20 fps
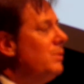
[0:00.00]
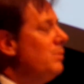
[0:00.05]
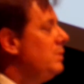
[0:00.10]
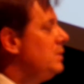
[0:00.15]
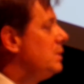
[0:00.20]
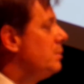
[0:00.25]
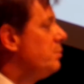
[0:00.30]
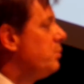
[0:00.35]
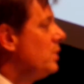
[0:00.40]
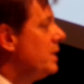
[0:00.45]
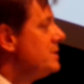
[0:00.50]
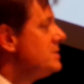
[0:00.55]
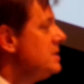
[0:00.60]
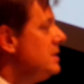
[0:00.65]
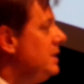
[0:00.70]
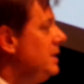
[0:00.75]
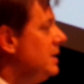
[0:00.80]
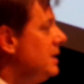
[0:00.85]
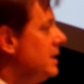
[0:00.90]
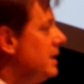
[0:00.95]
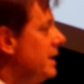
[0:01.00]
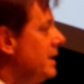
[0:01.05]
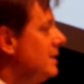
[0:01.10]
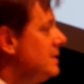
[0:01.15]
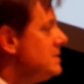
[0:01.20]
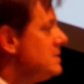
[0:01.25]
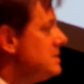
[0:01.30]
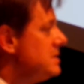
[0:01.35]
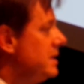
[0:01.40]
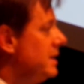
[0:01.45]
with the President of the
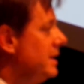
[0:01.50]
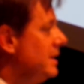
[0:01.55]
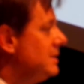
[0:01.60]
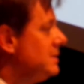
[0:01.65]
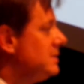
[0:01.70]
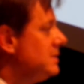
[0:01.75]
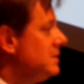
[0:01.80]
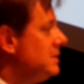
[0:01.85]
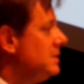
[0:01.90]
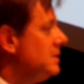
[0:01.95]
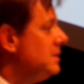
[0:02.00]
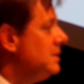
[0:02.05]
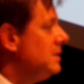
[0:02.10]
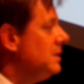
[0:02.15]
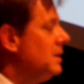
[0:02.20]
United States,